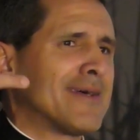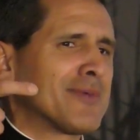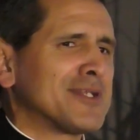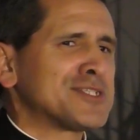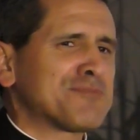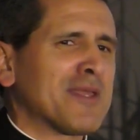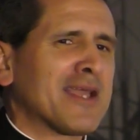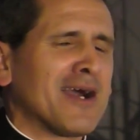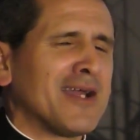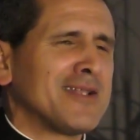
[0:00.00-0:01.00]
I'm going to
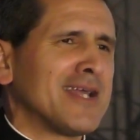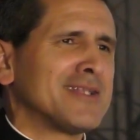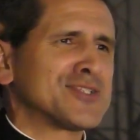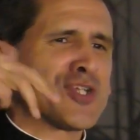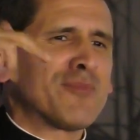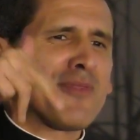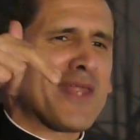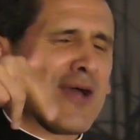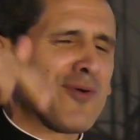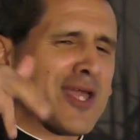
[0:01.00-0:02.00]
speak in the sermon
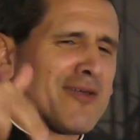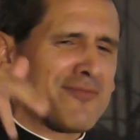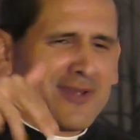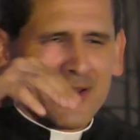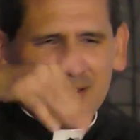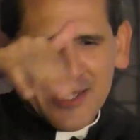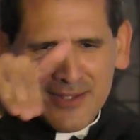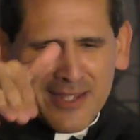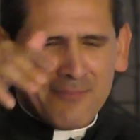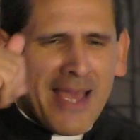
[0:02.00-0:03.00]
that I will give
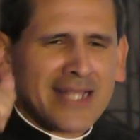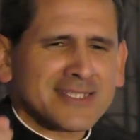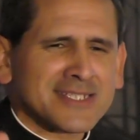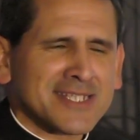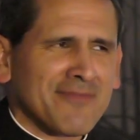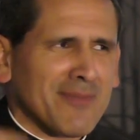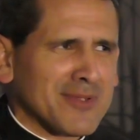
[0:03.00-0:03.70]
in Mass this evening.